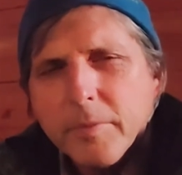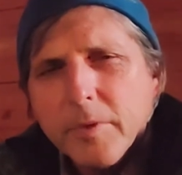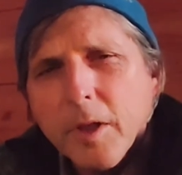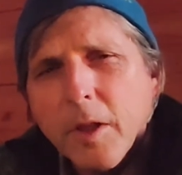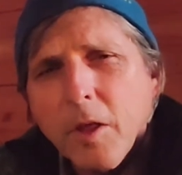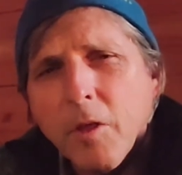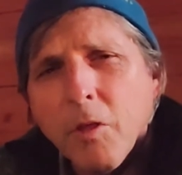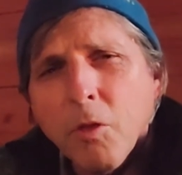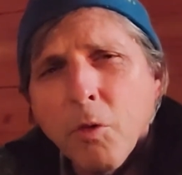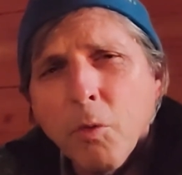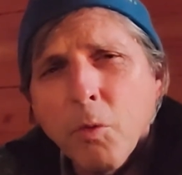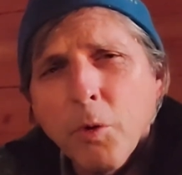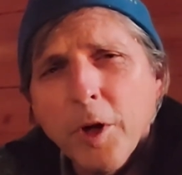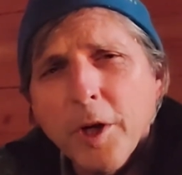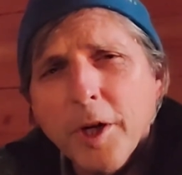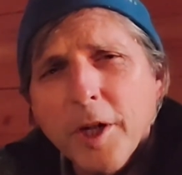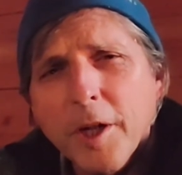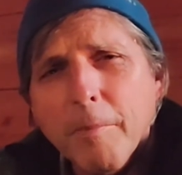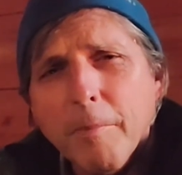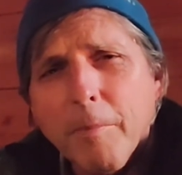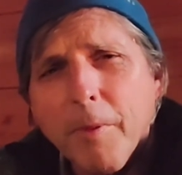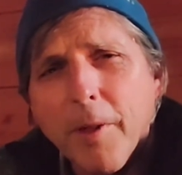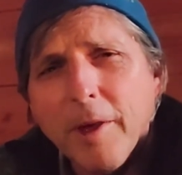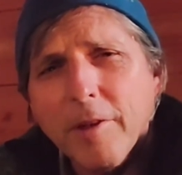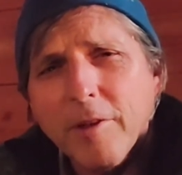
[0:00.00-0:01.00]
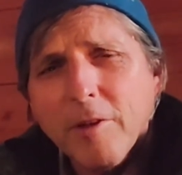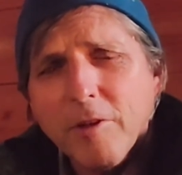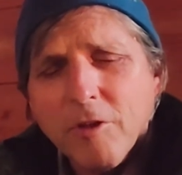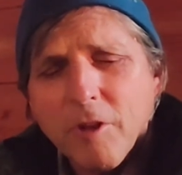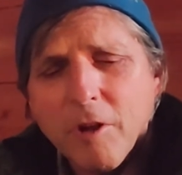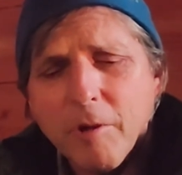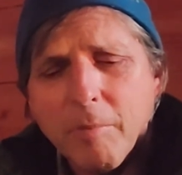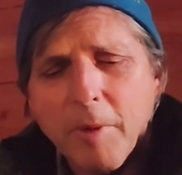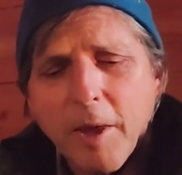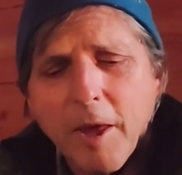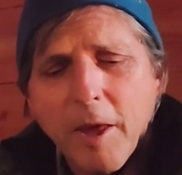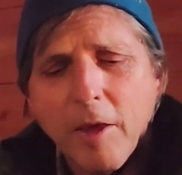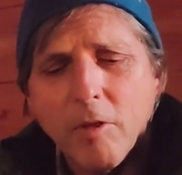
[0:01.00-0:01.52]
The word
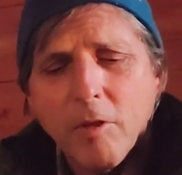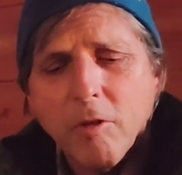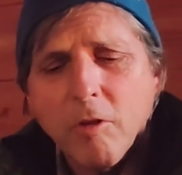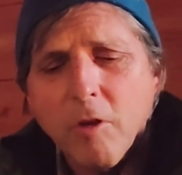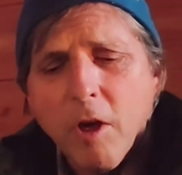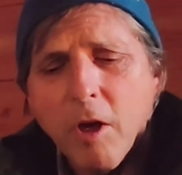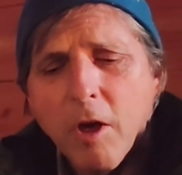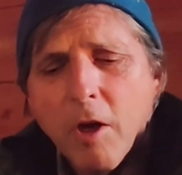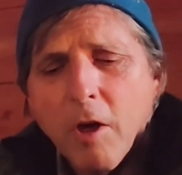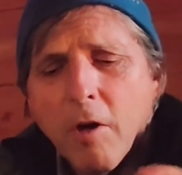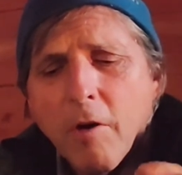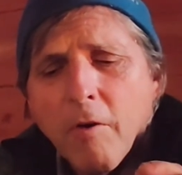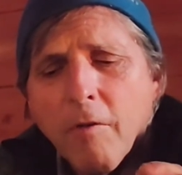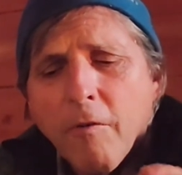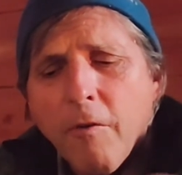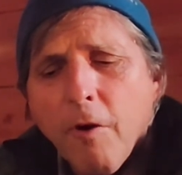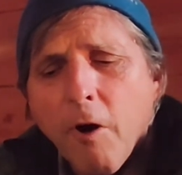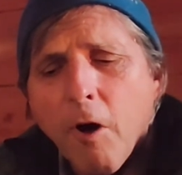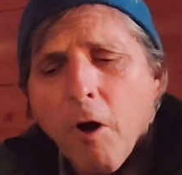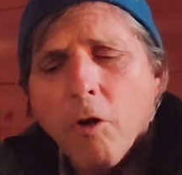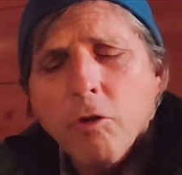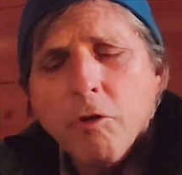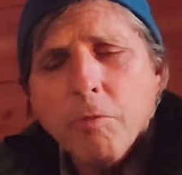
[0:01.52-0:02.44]
complacency means false